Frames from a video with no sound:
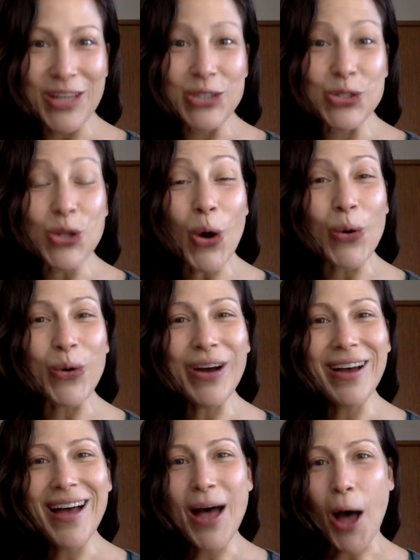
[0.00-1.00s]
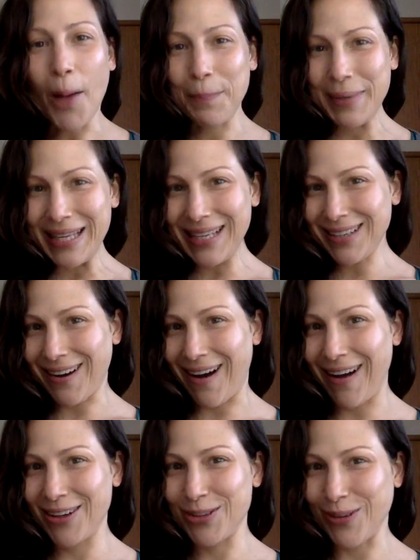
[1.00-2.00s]
So a
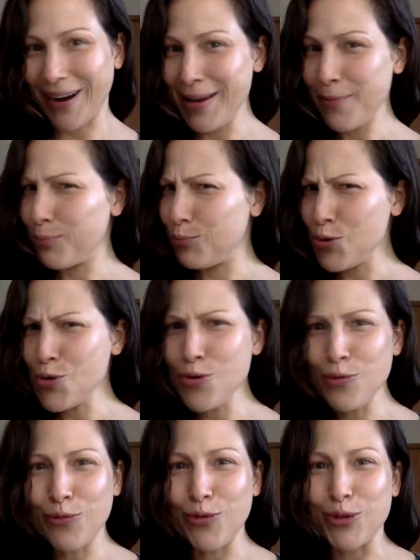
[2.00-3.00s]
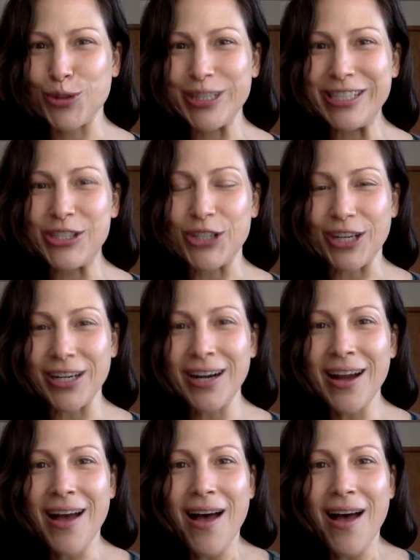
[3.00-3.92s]
peacock, right? Beautiful creature.